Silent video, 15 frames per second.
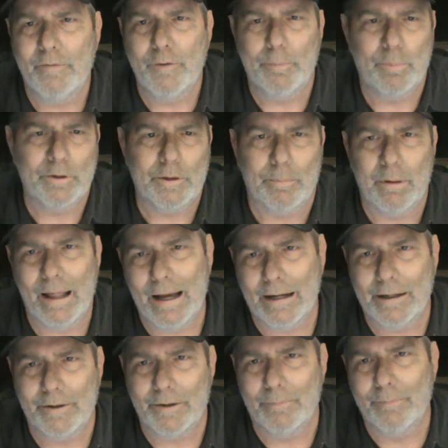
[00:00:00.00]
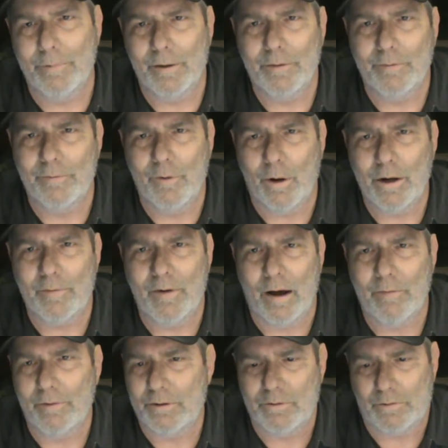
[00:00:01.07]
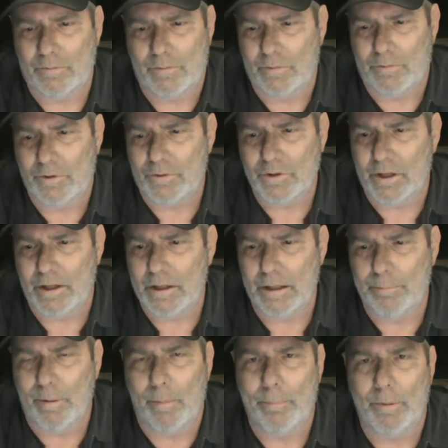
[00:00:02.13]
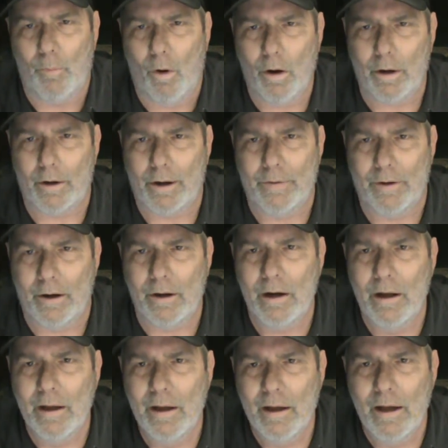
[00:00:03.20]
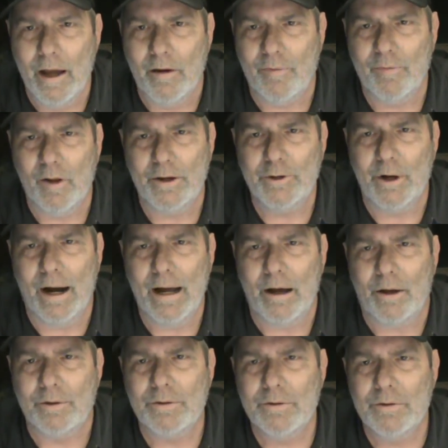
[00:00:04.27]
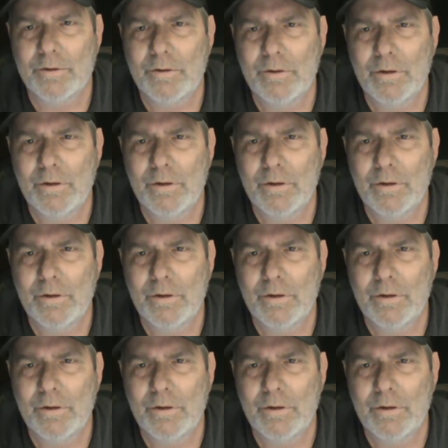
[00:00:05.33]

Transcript: If you put the black on the water valve, it's just going to keep pumping water in there and flood your house.